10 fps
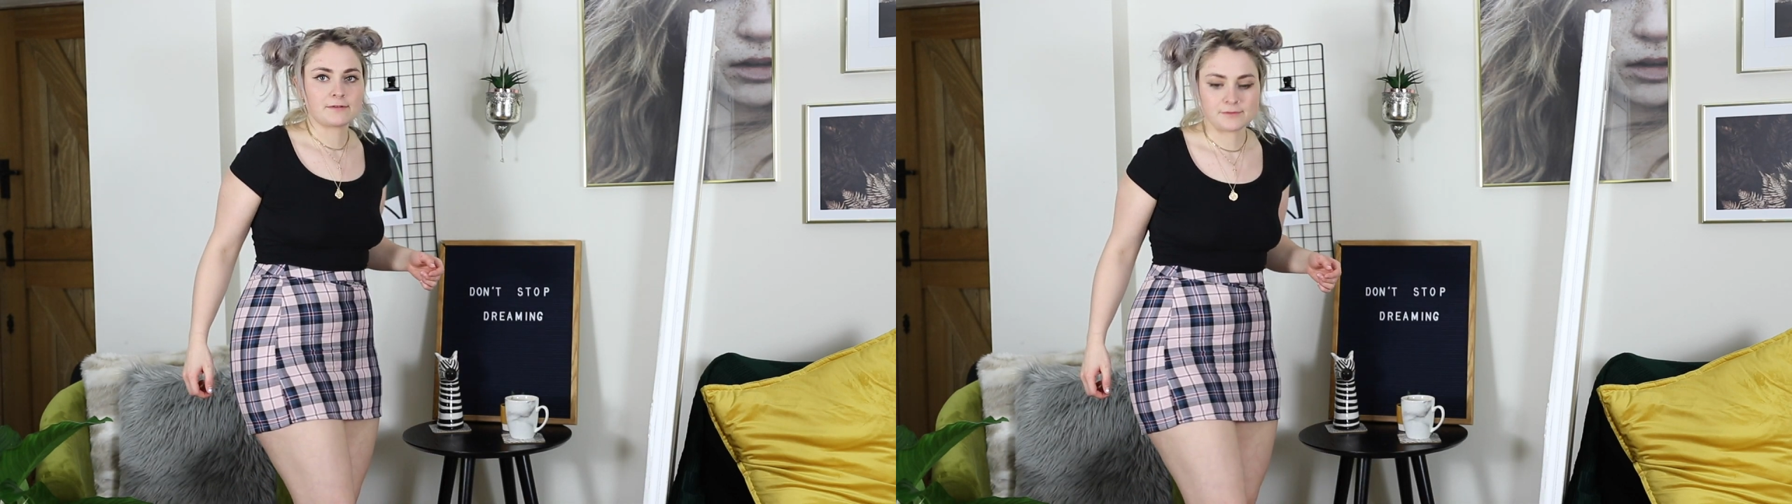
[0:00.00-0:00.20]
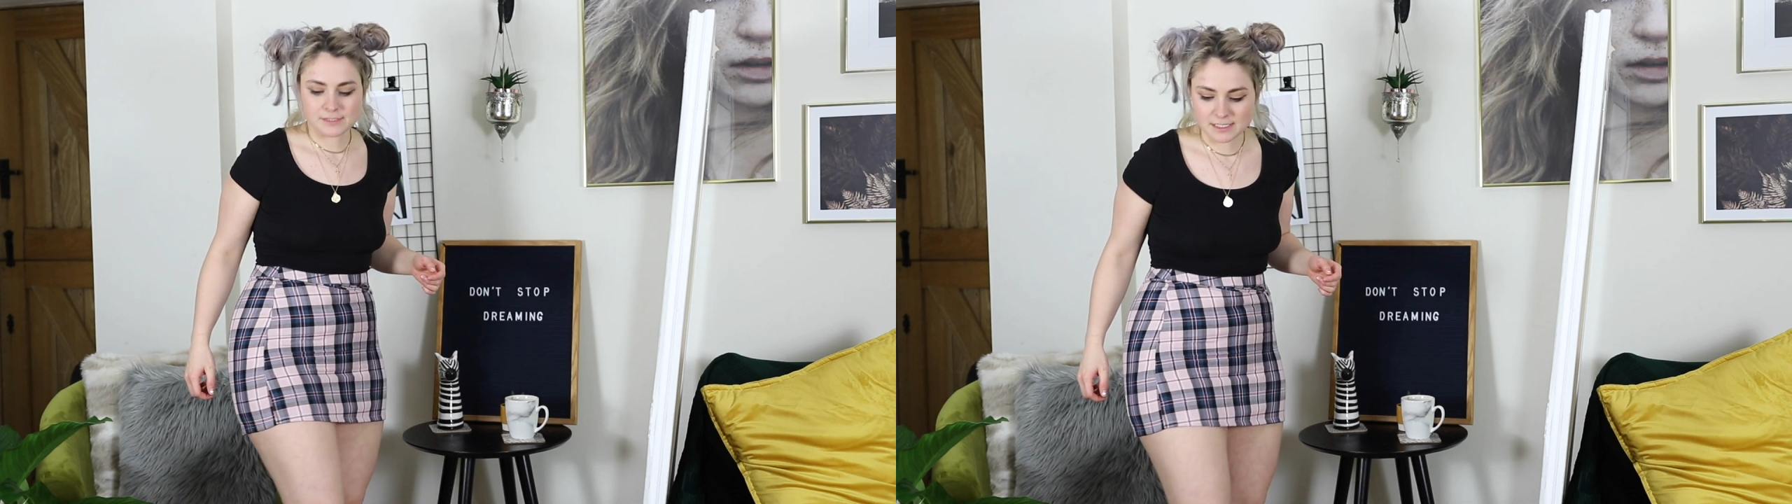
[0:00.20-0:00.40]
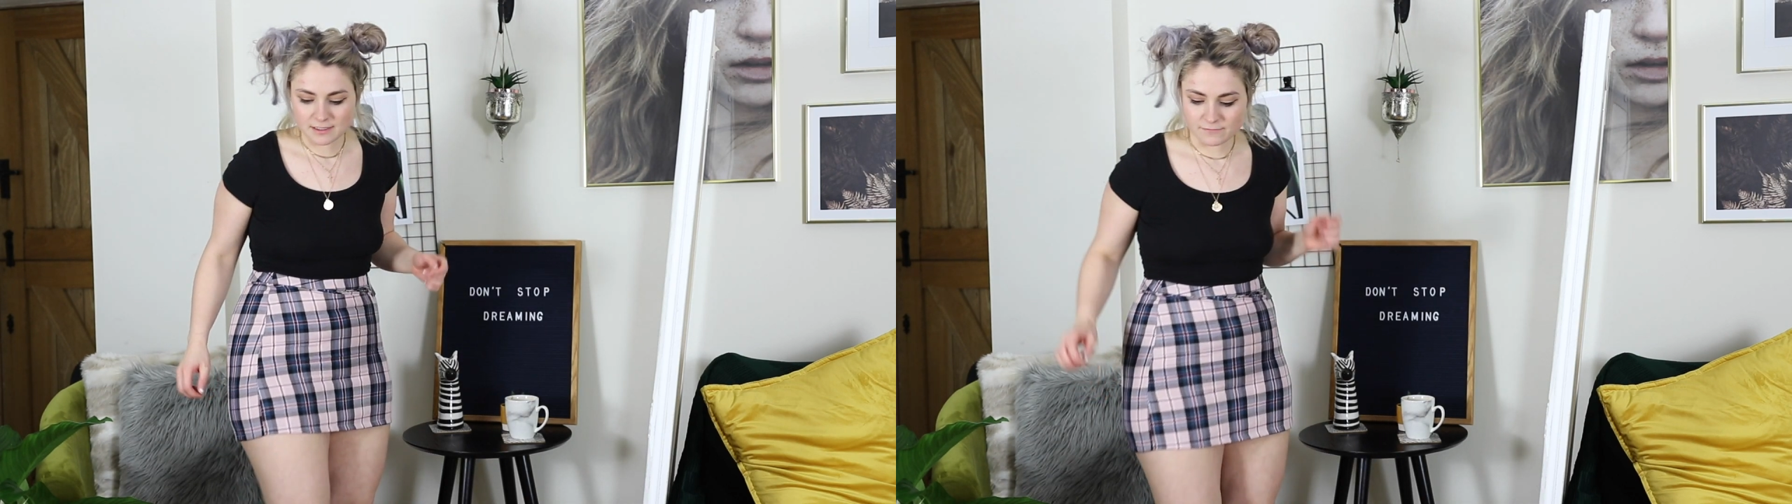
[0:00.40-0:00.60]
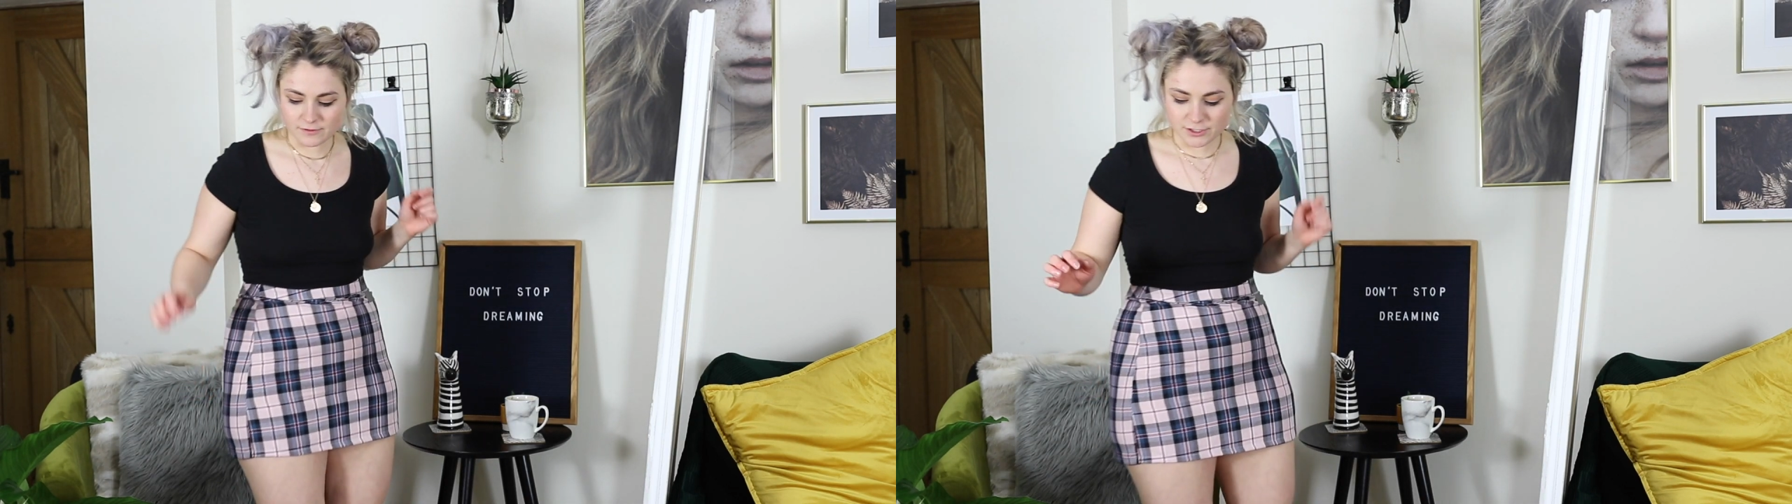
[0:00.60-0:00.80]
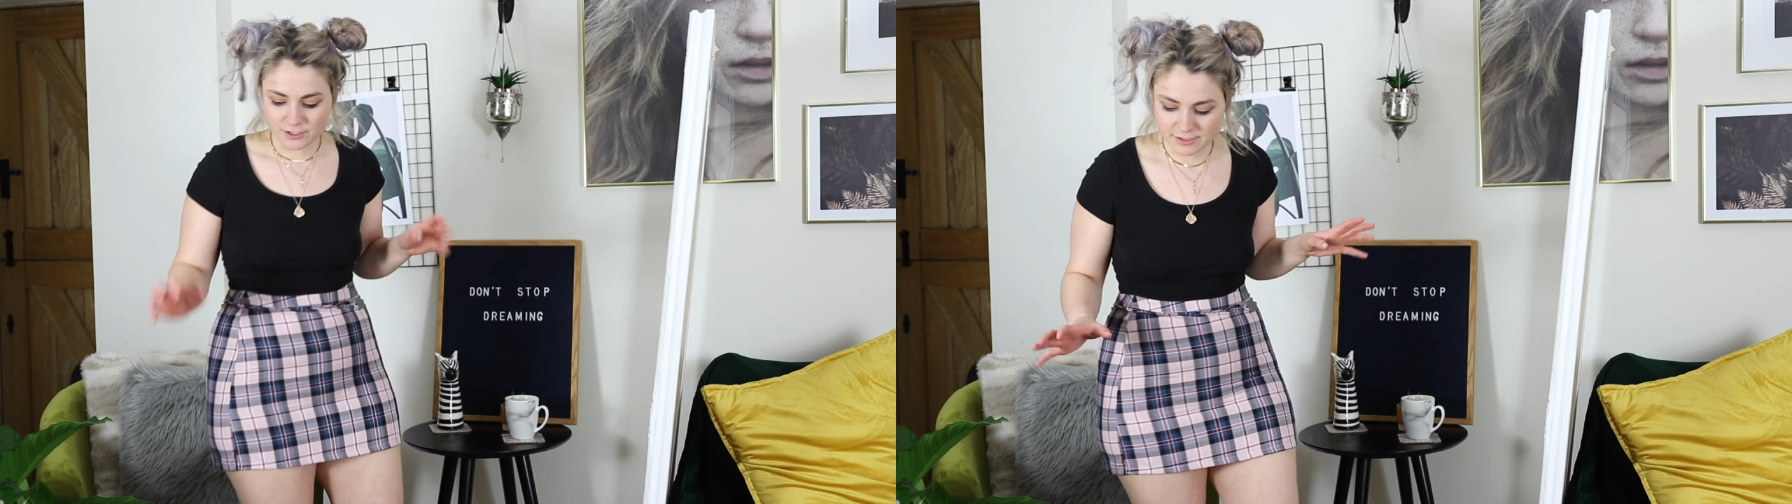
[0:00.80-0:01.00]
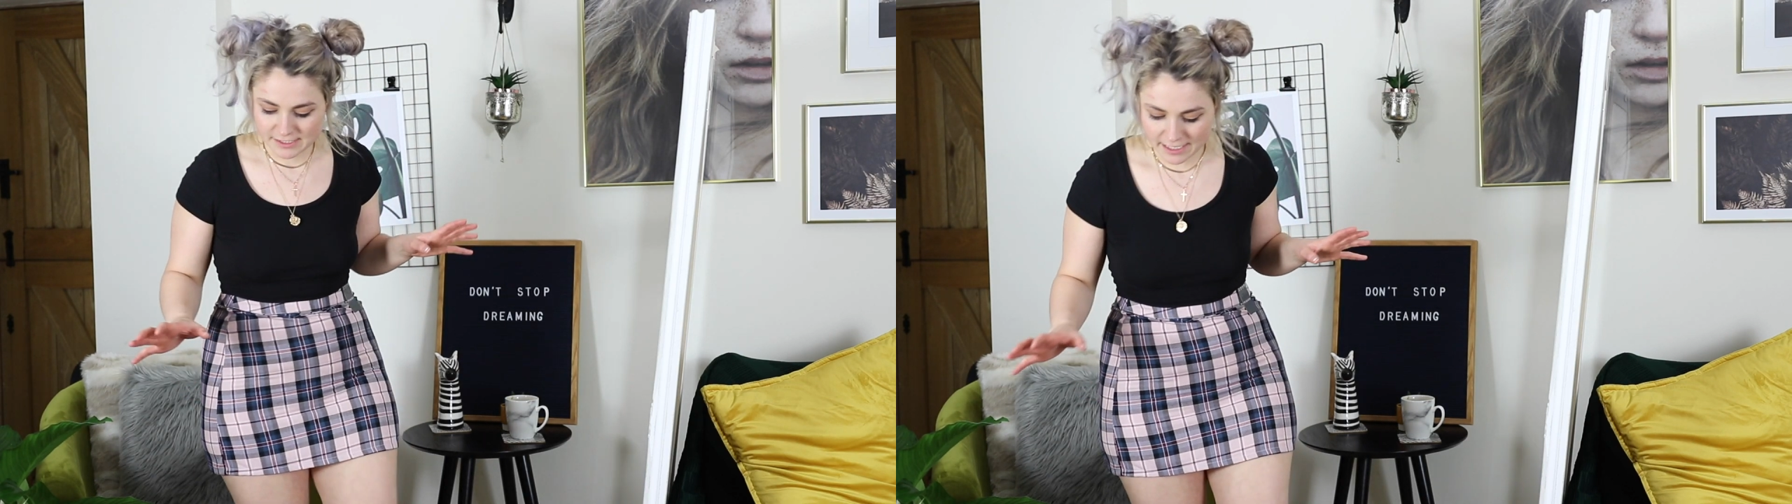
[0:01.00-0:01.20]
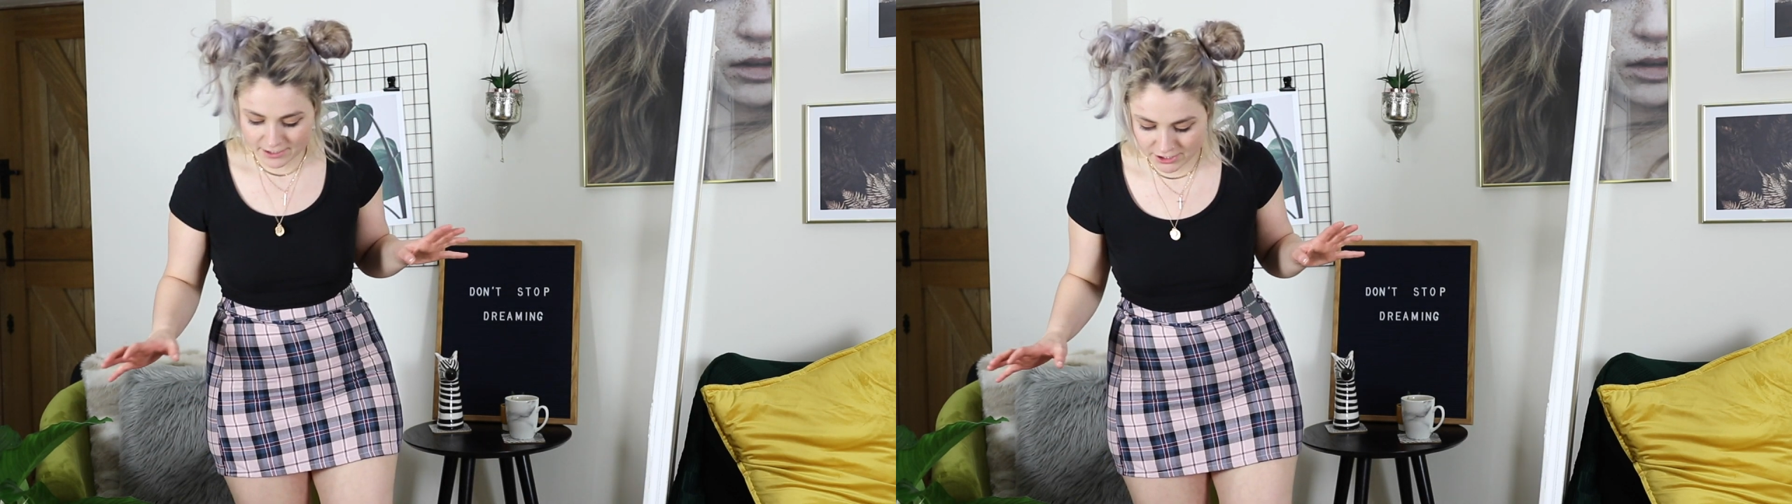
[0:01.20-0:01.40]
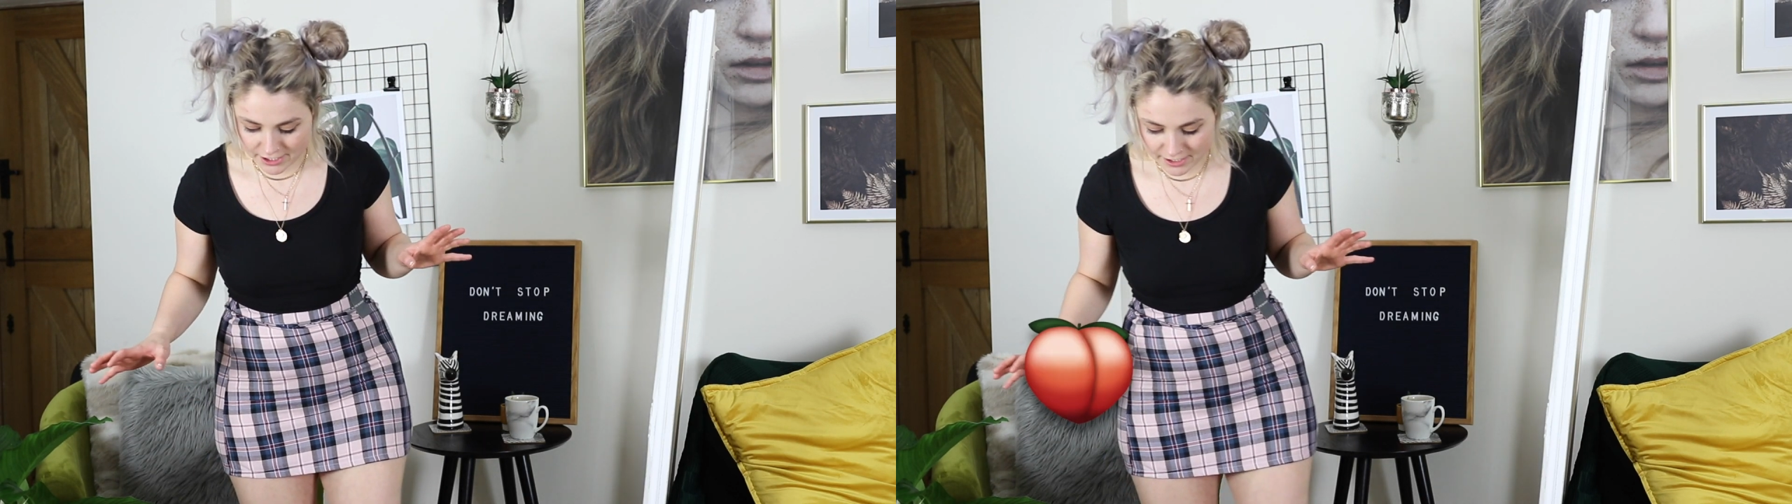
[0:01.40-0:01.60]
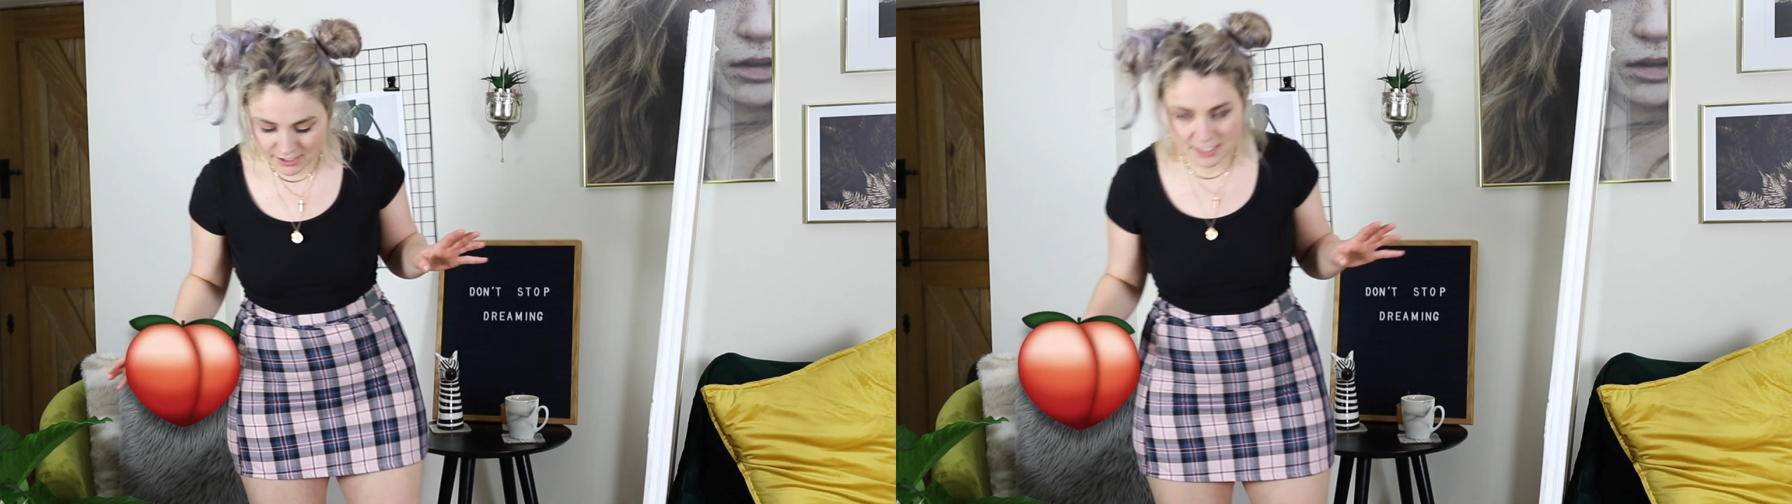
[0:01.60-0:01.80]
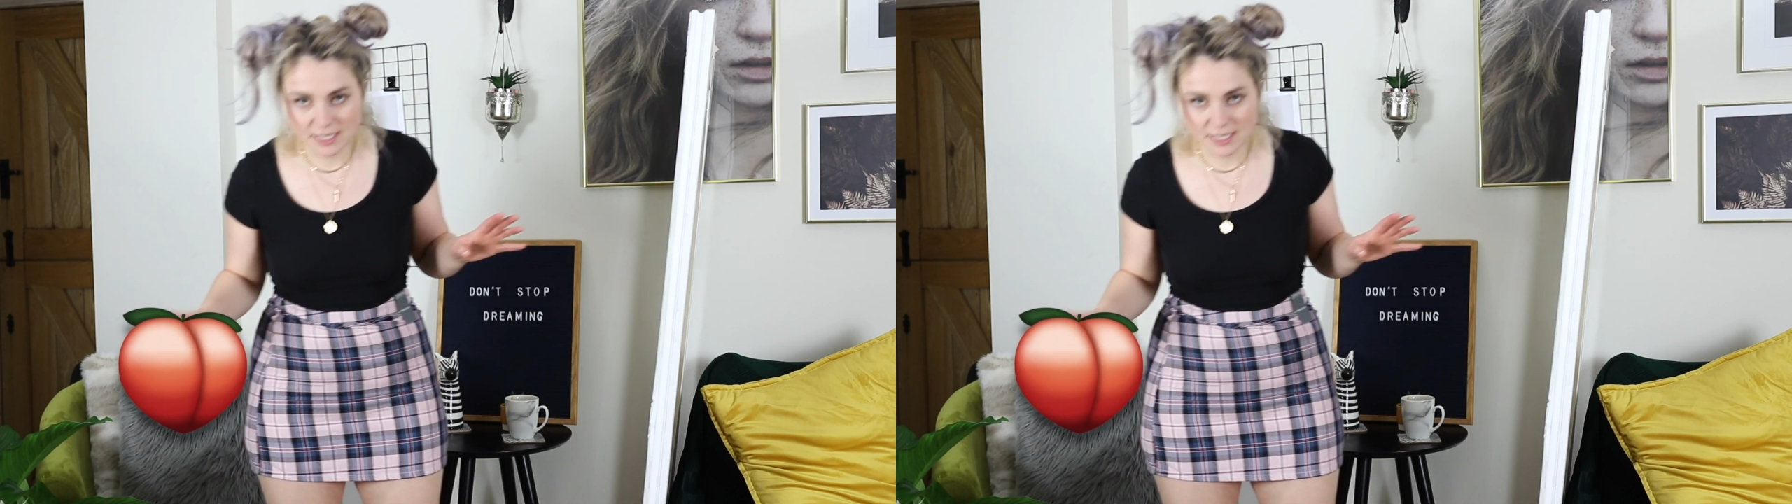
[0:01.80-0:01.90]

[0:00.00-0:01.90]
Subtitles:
it was in the reduced section,